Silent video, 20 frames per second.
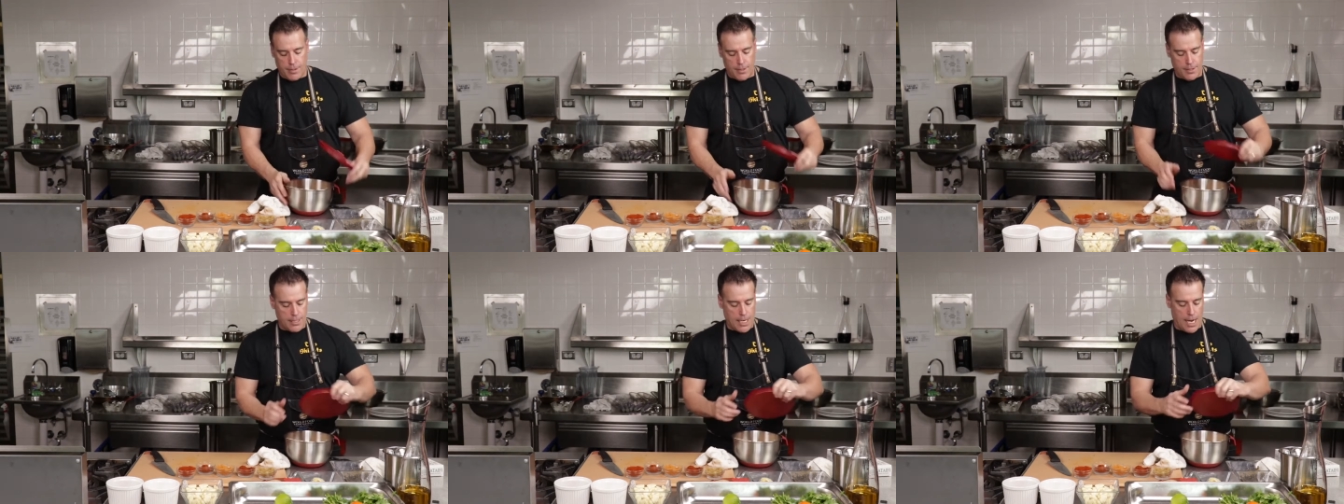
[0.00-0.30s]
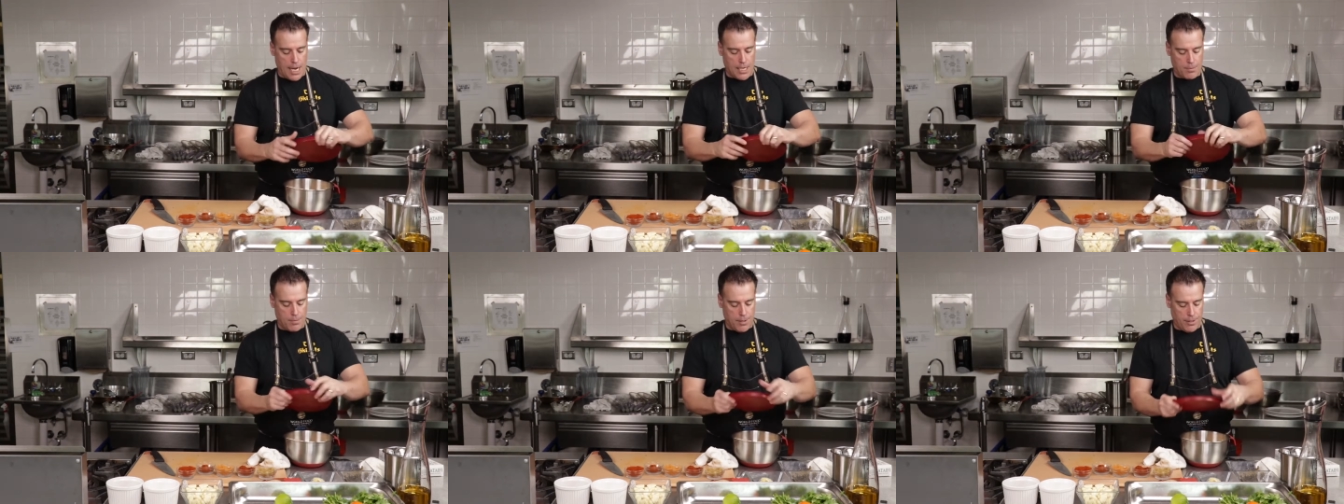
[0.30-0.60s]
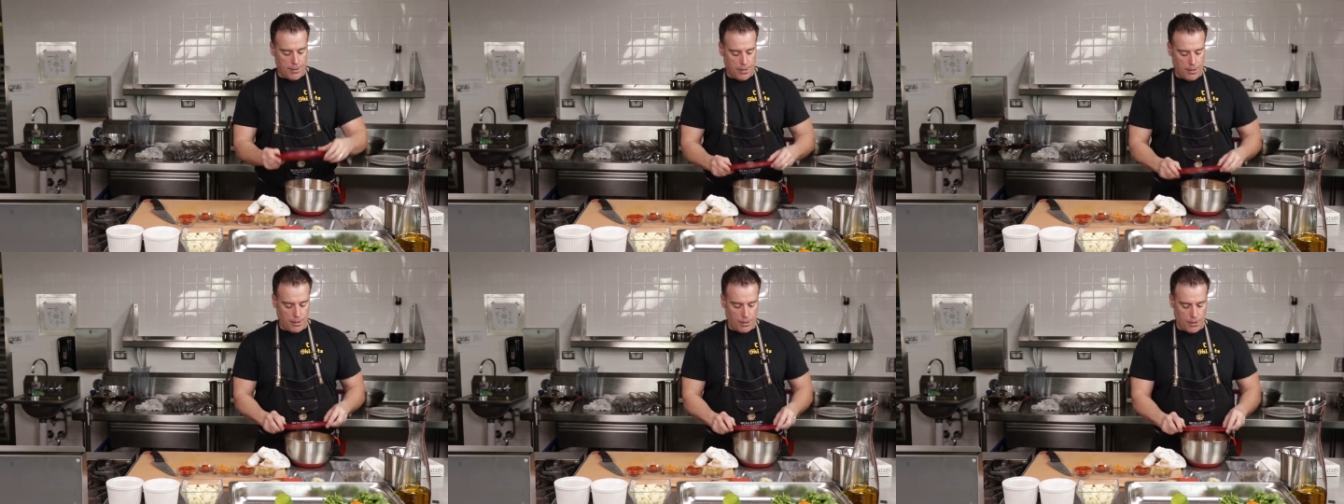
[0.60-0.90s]

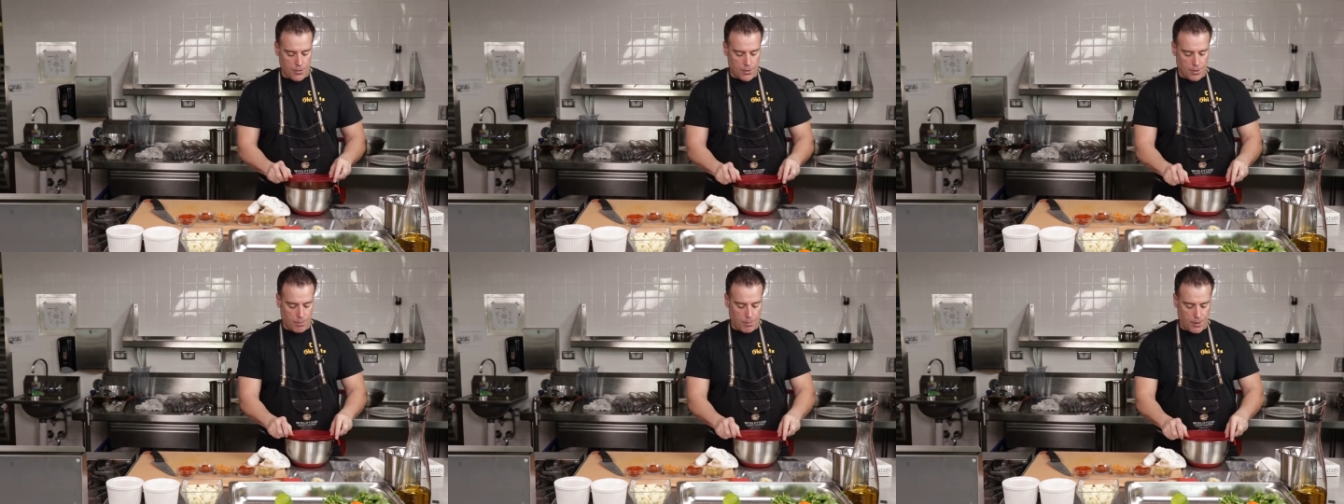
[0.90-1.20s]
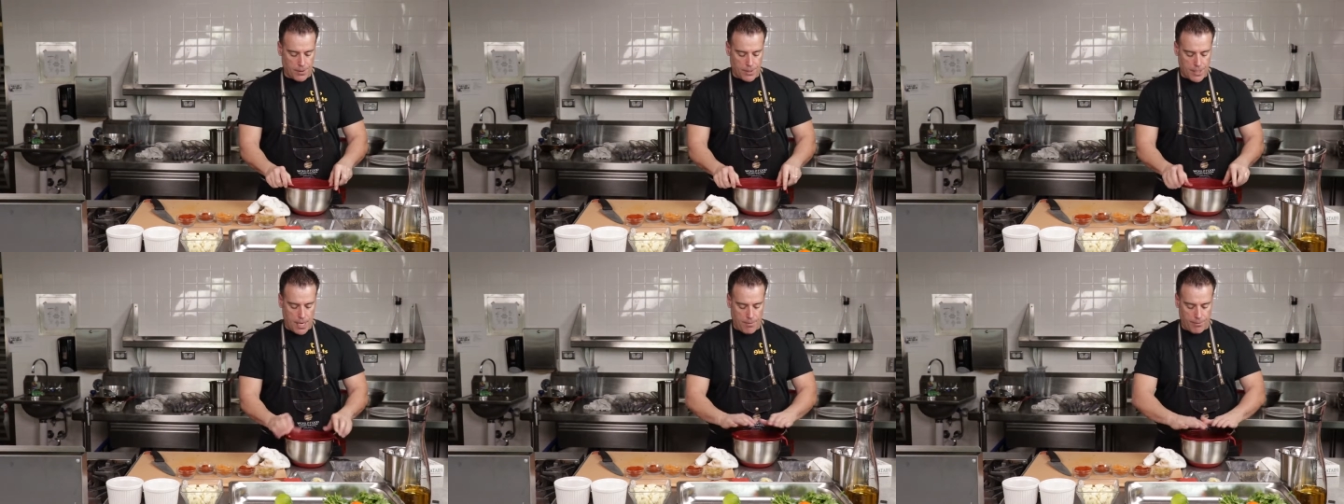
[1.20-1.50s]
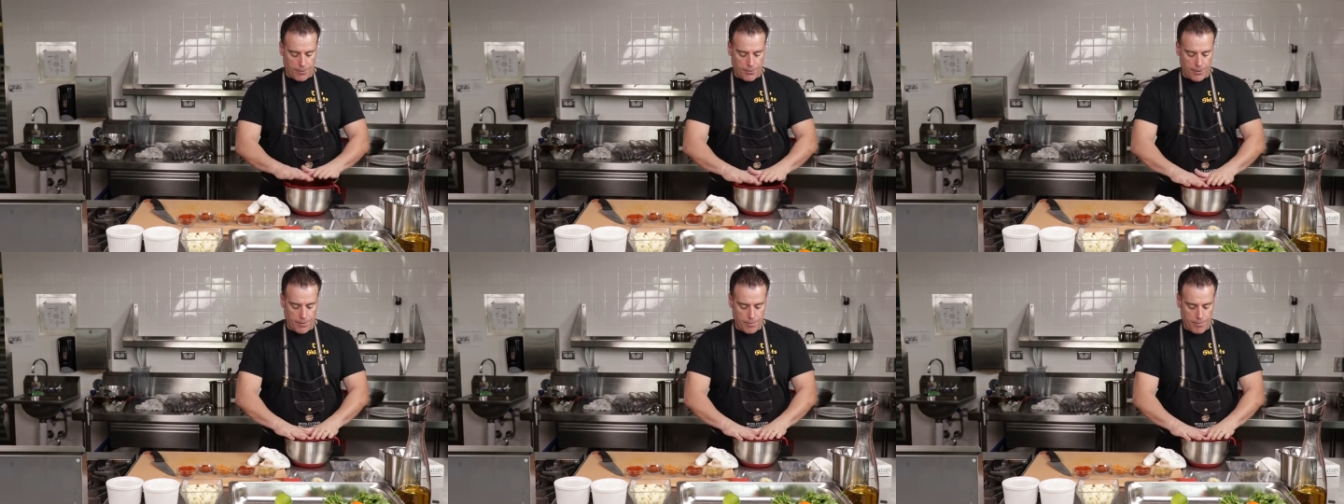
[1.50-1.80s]
attachment that goes up on top
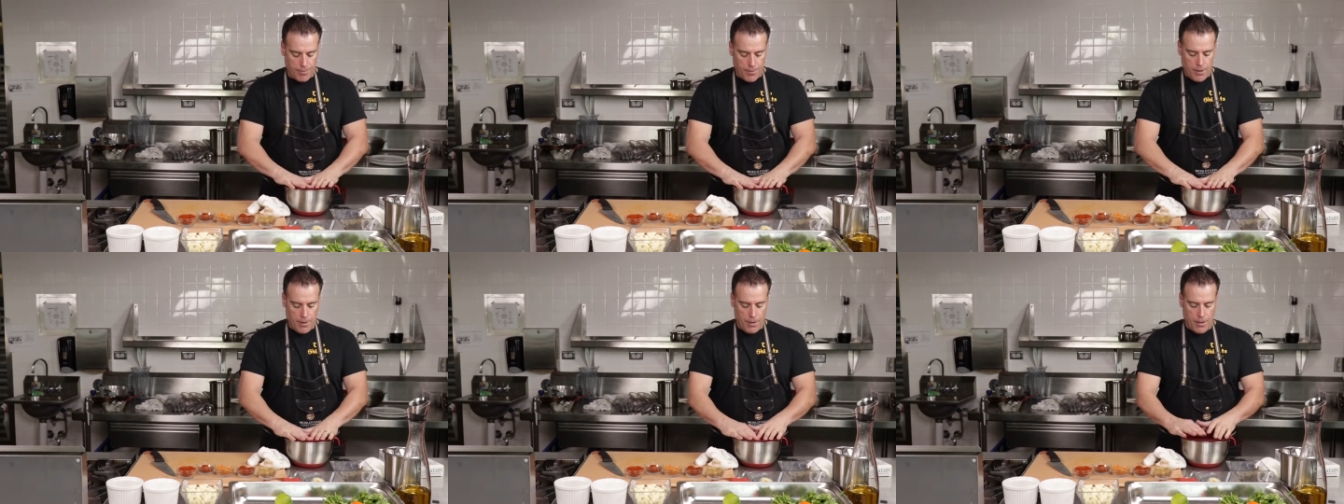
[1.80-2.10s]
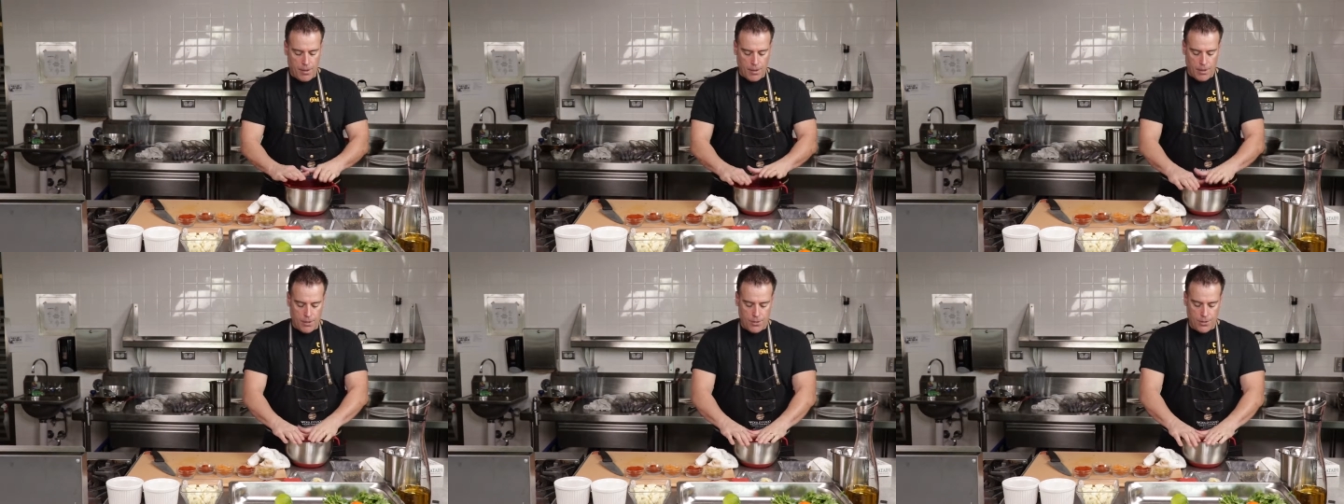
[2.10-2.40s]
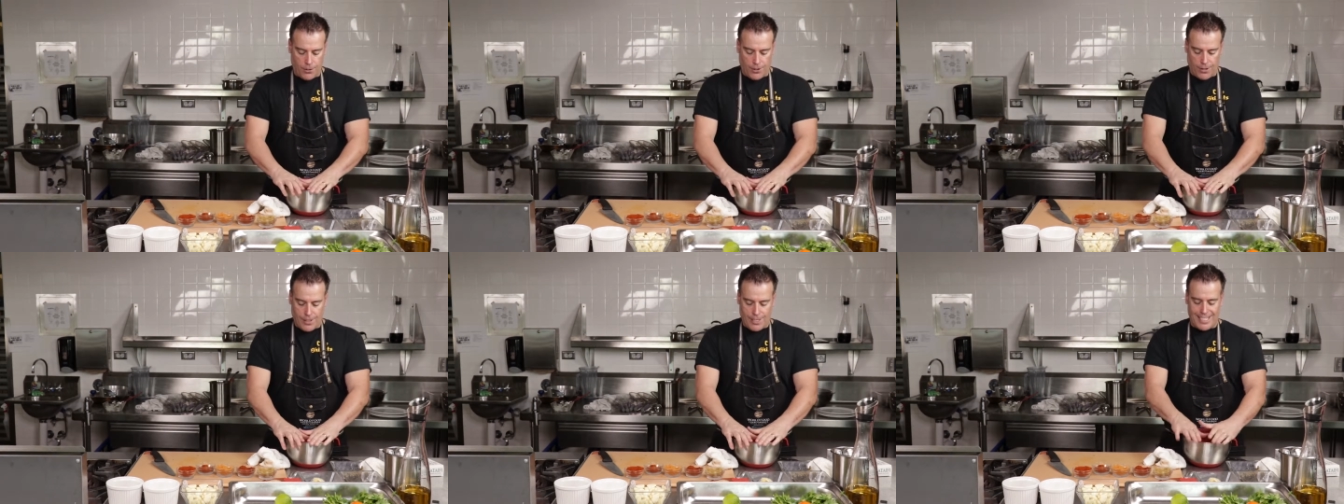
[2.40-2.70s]
of it,
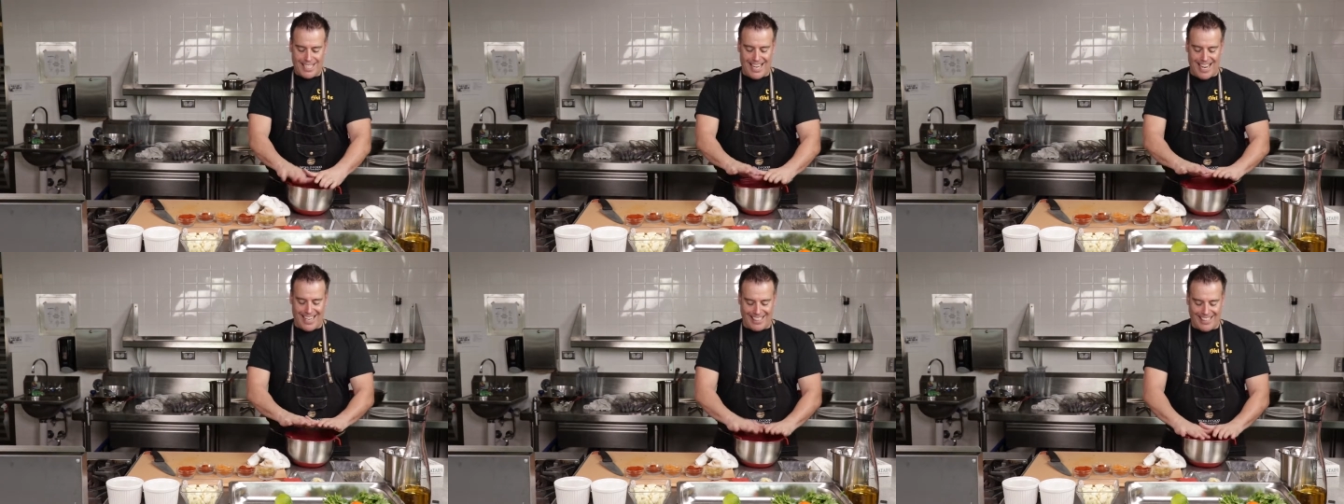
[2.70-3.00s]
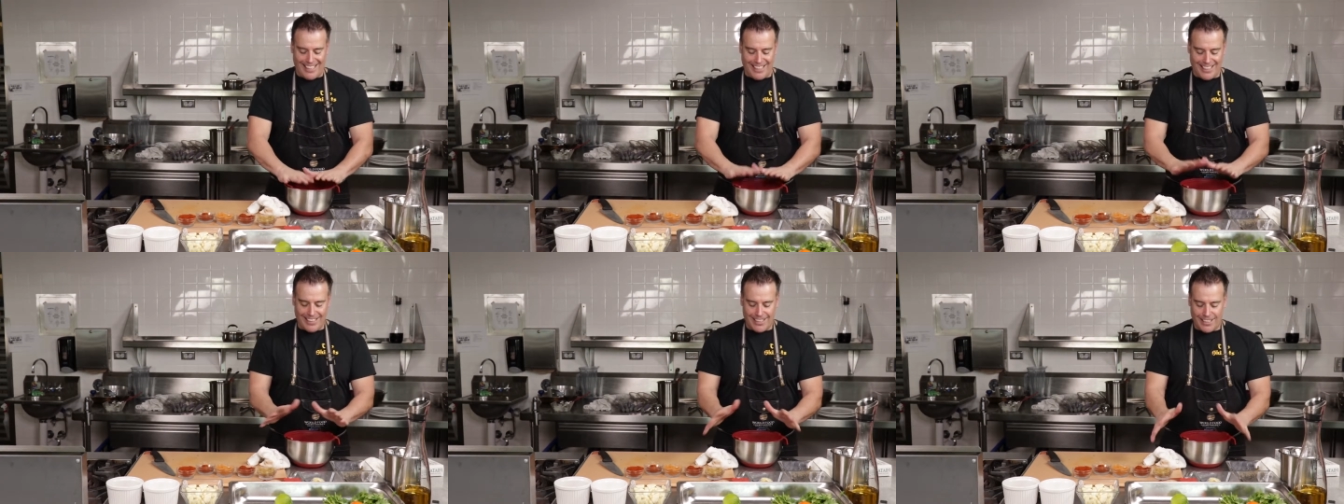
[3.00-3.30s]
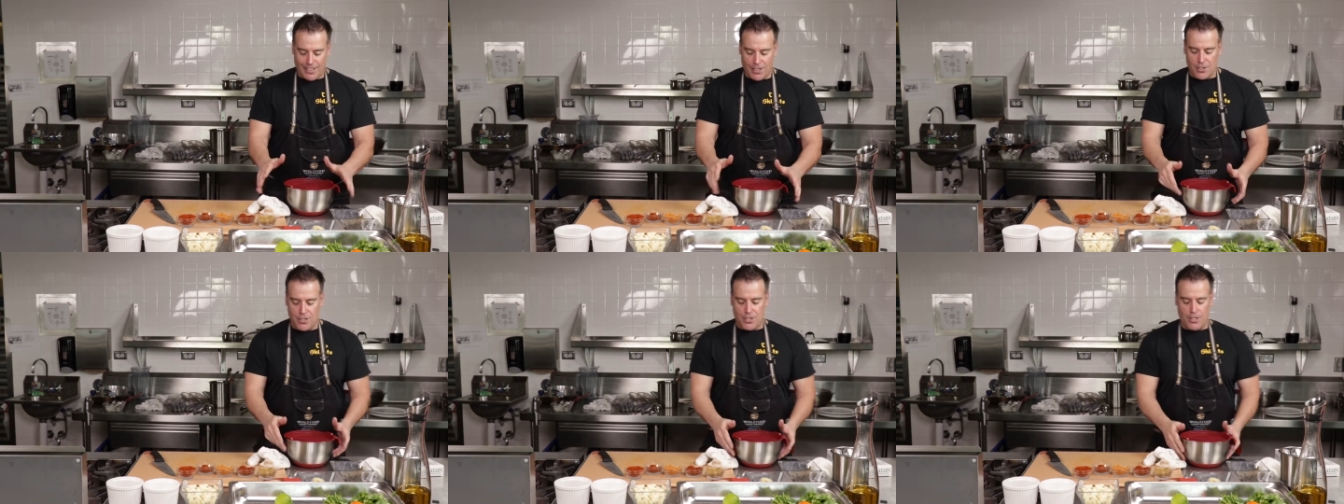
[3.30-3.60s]
so you can stack anything
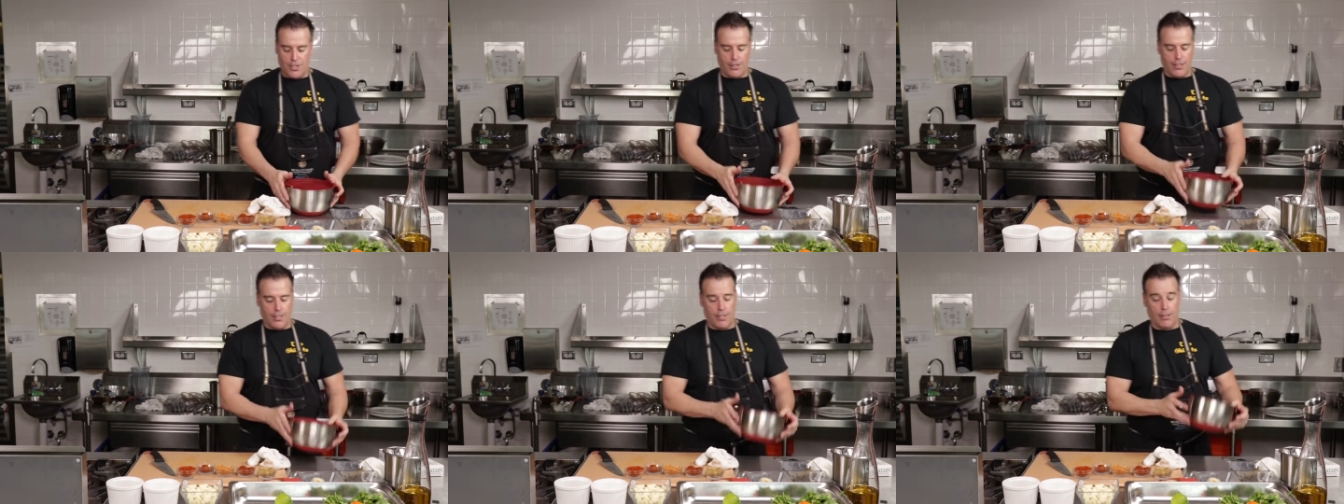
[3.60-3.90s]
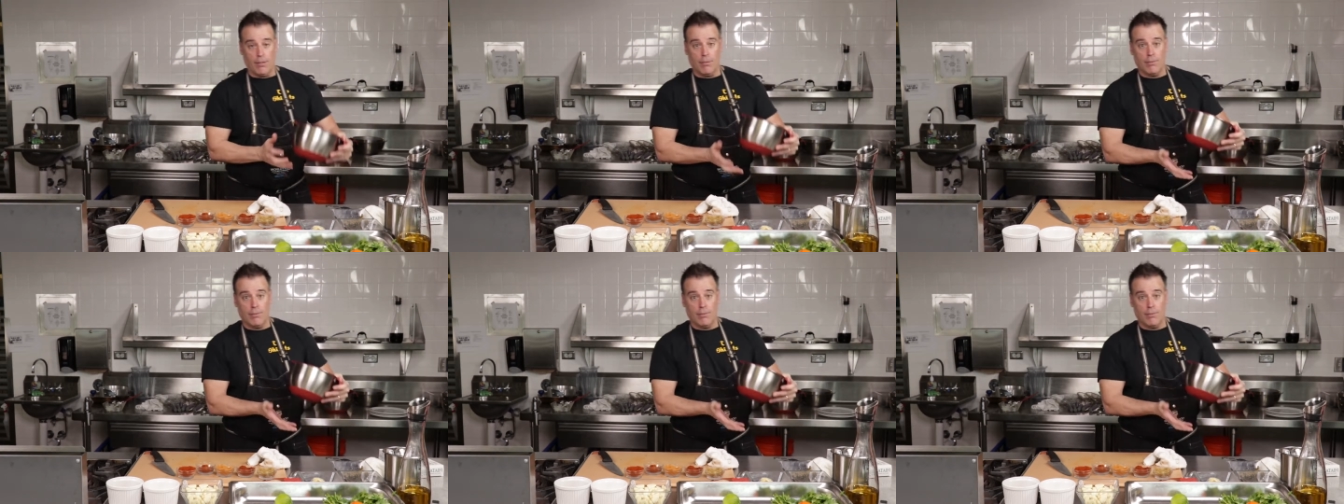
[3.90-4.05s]
else that you need.